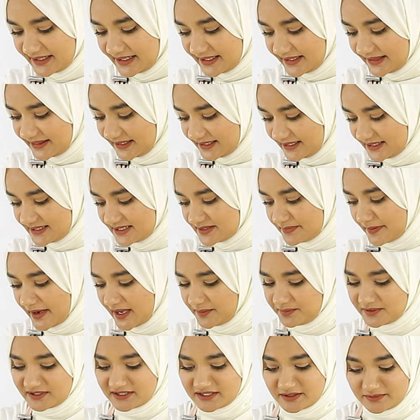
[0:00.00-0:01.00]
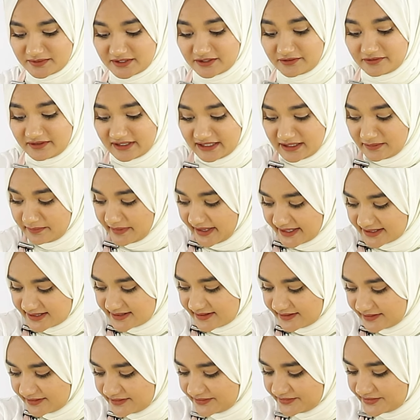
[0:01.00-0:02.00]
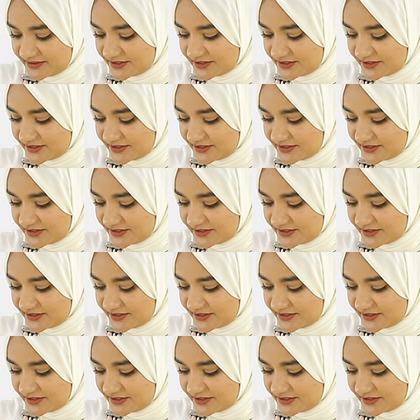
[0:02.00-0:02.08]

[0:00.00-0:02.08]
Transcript: these piping tips are really massive,